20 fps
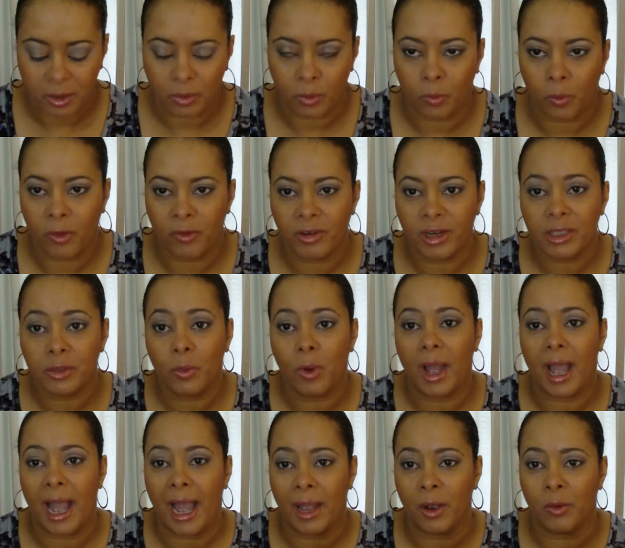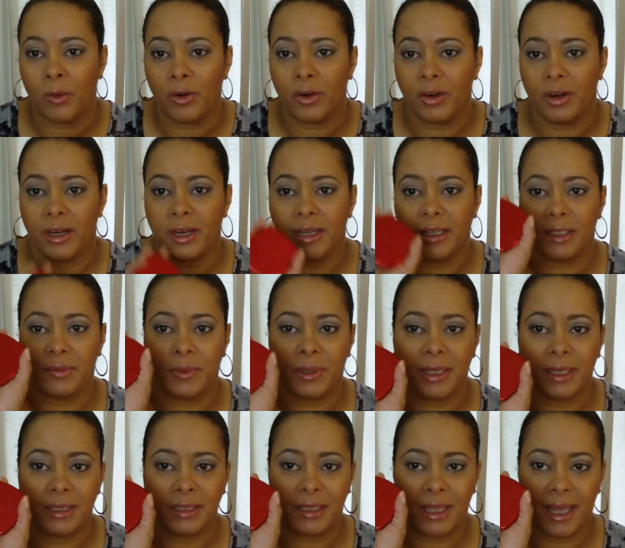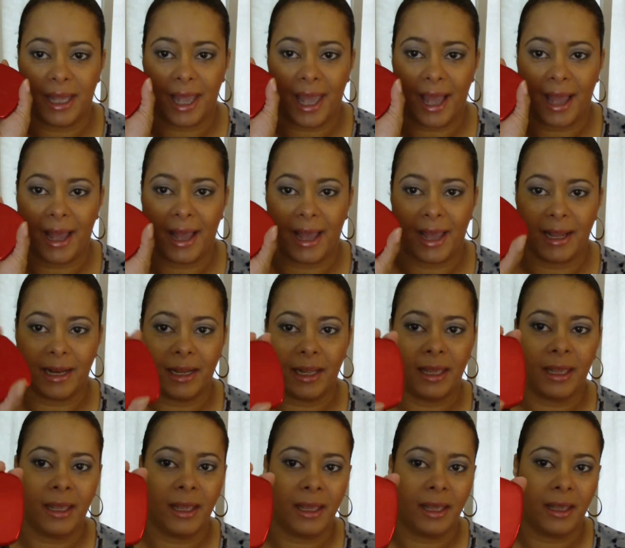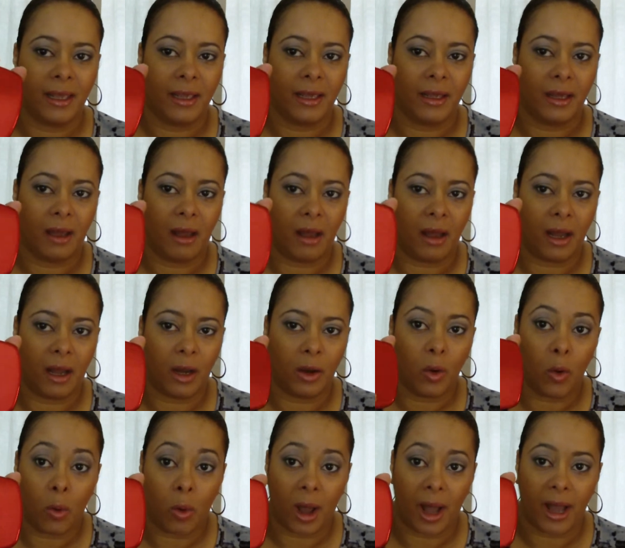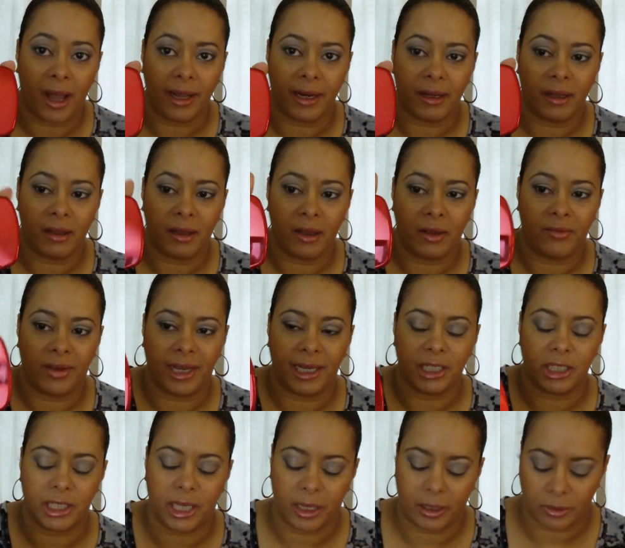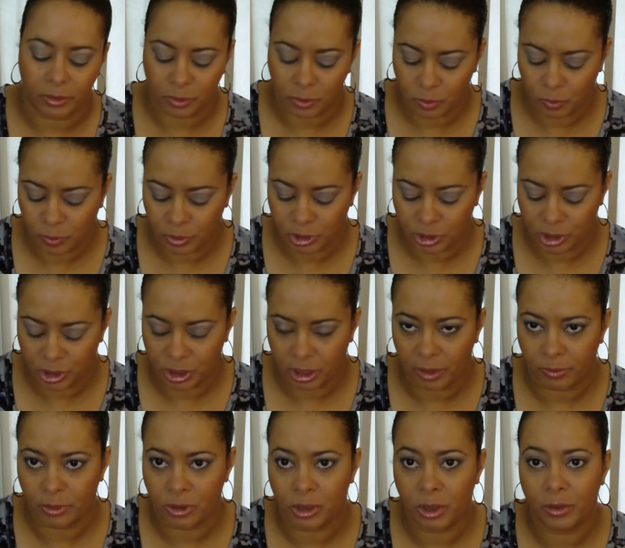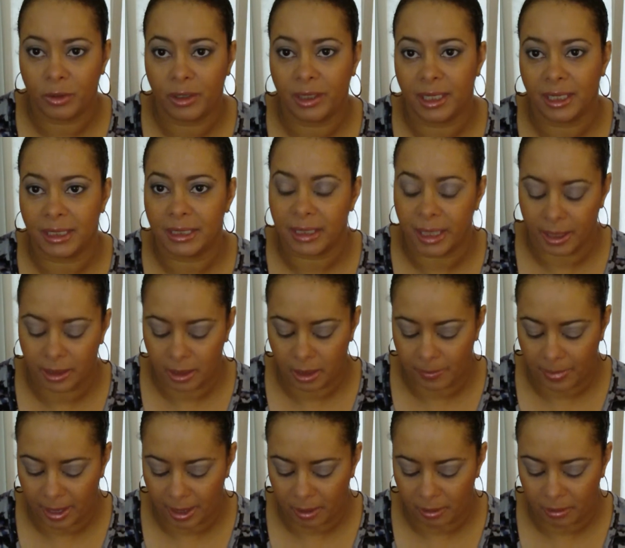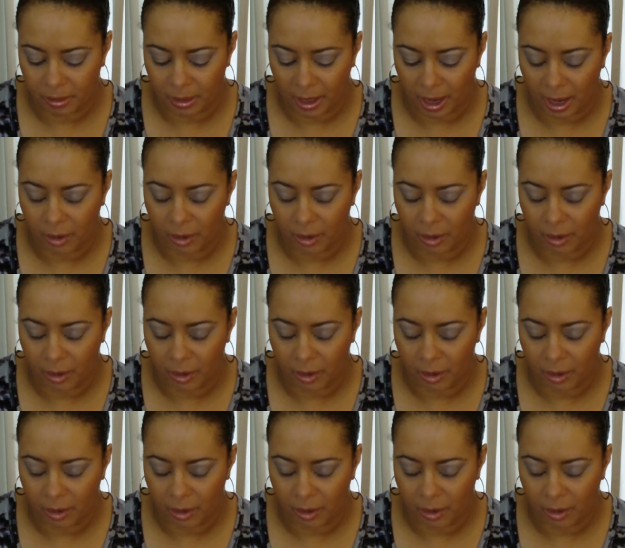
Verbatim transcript: The one reason why I ordered it is because they had uh, a quad of eyeshadows, which I was totally excited about.